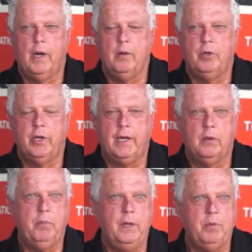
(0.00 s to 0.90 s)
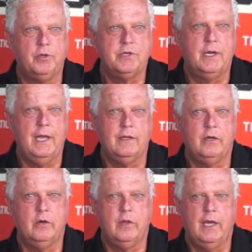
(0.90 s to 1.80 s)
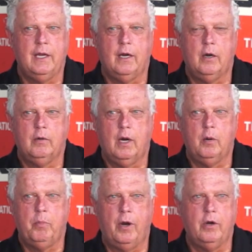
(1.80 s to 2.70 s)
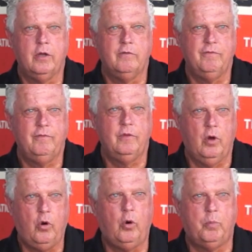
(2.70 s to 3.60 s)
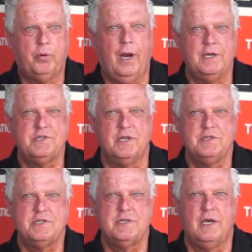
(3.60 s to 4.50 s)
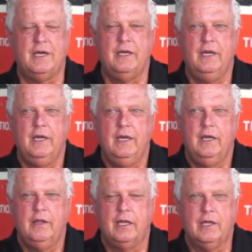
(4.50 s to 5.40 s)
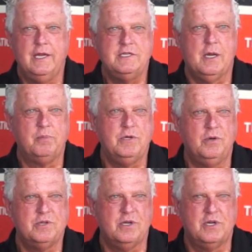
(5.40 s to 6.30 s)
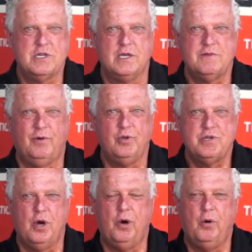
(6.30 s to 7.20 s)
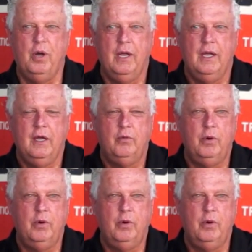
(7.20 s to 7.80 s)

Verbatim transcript: We were able to get people together that are, are part of the whole process uh, that leads up to a successful tow.